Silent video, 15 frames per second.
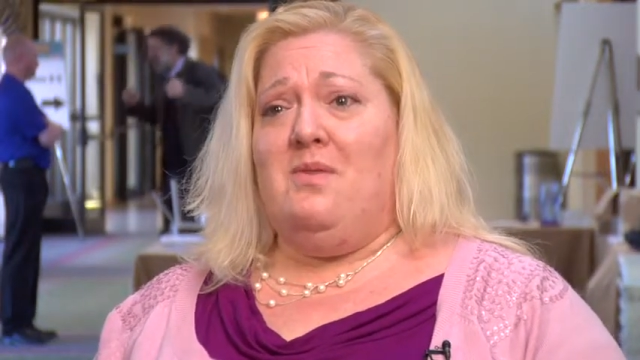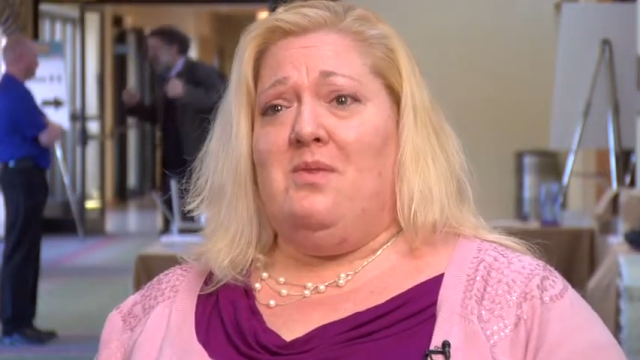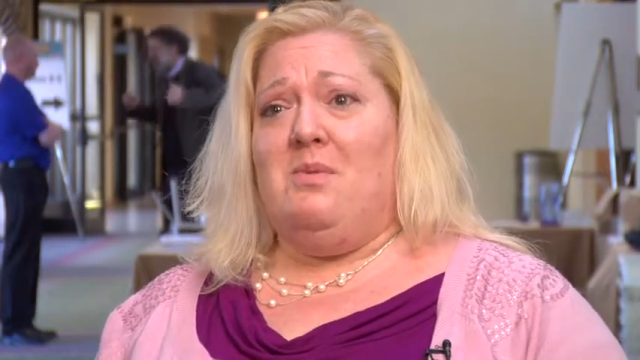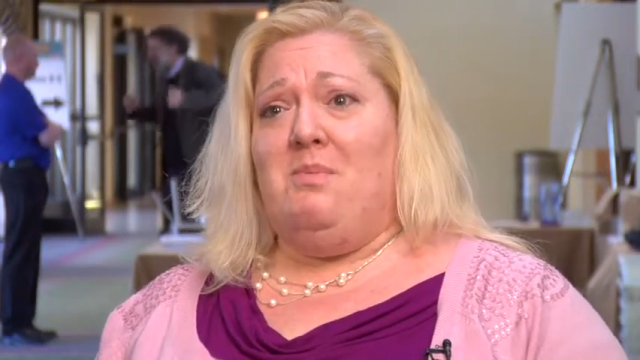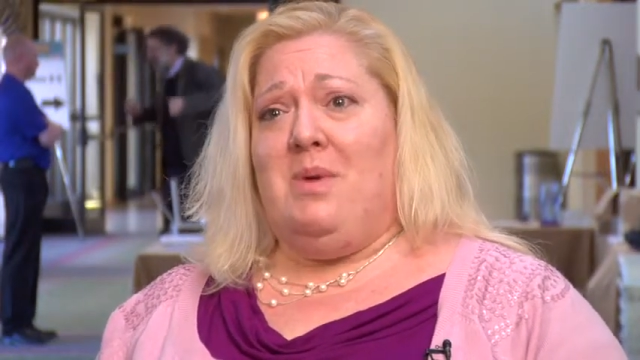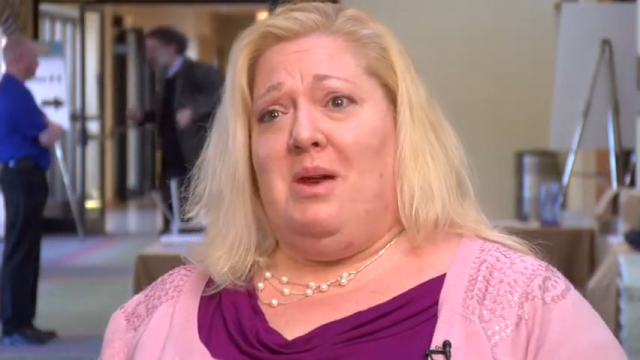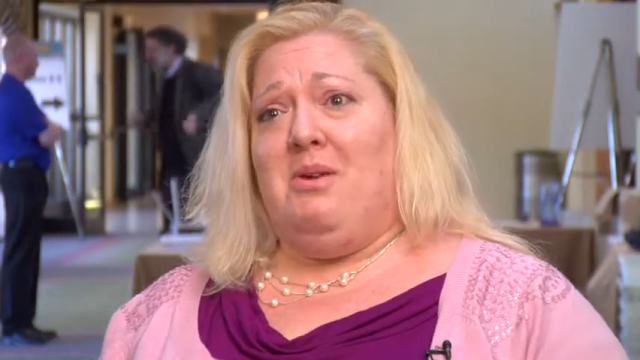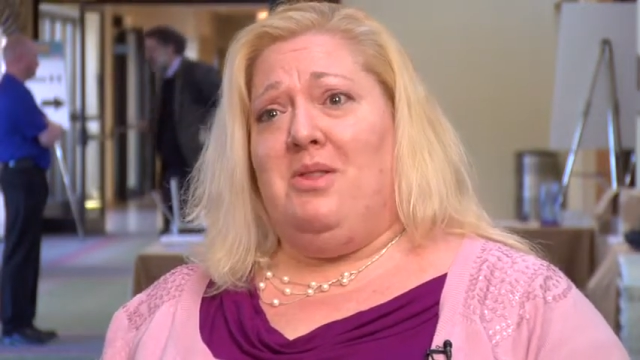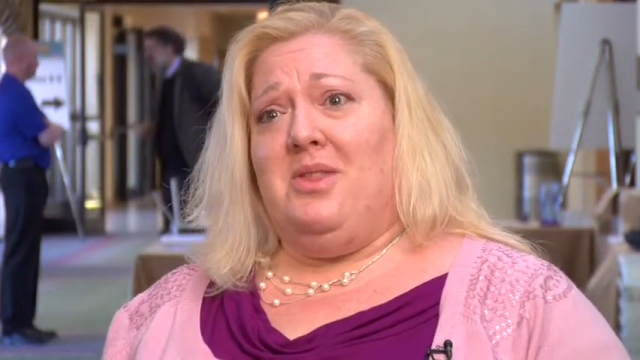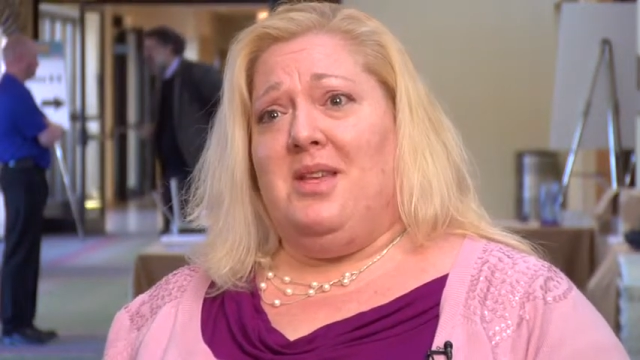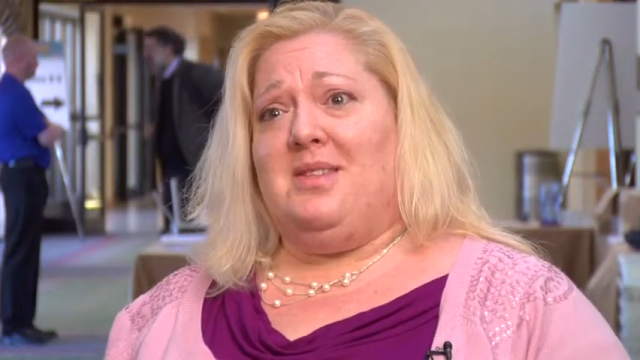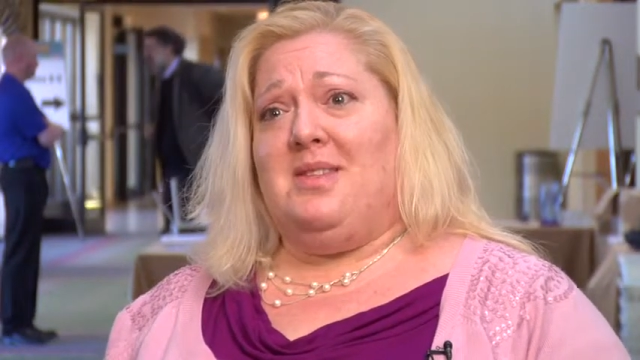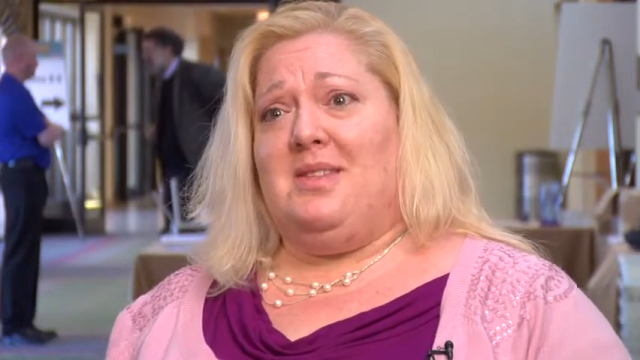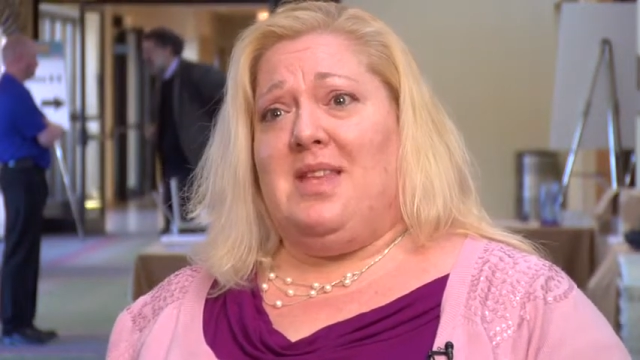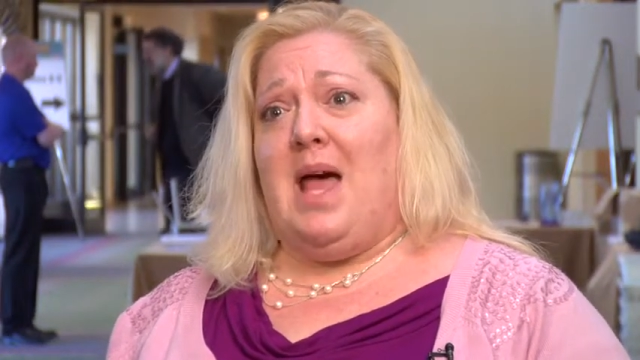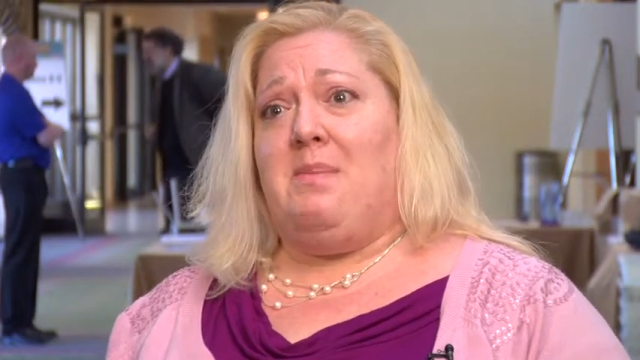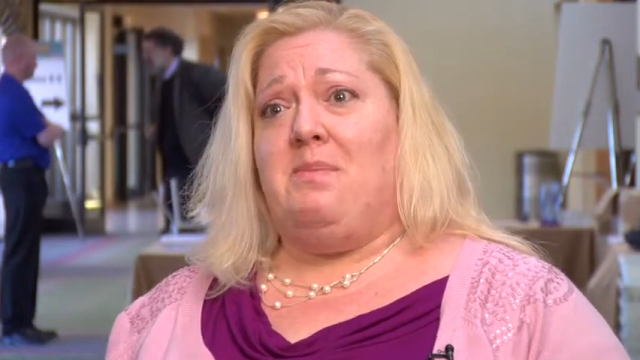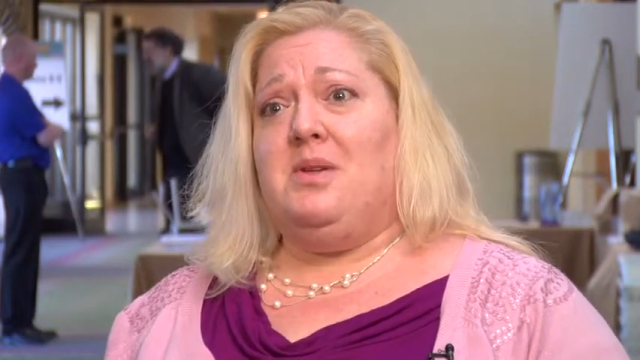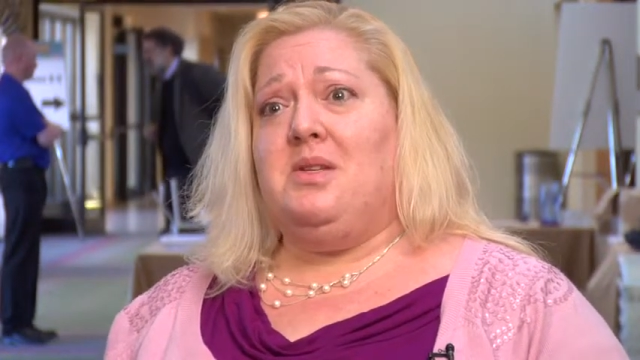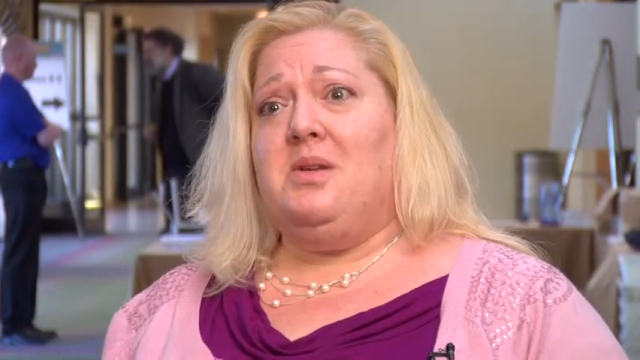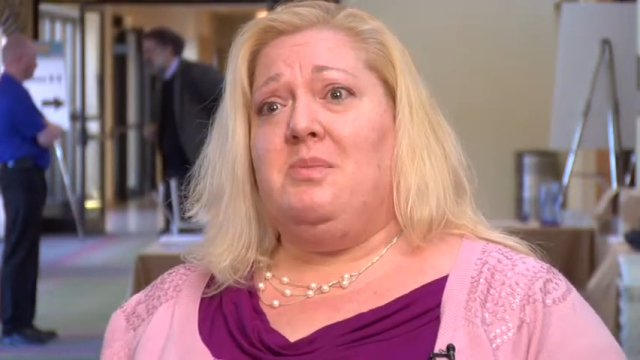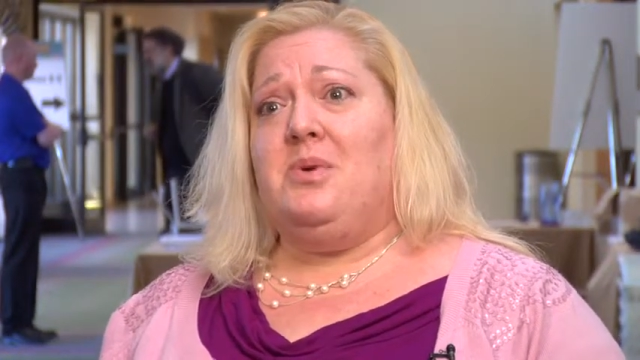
of the better things that's happened to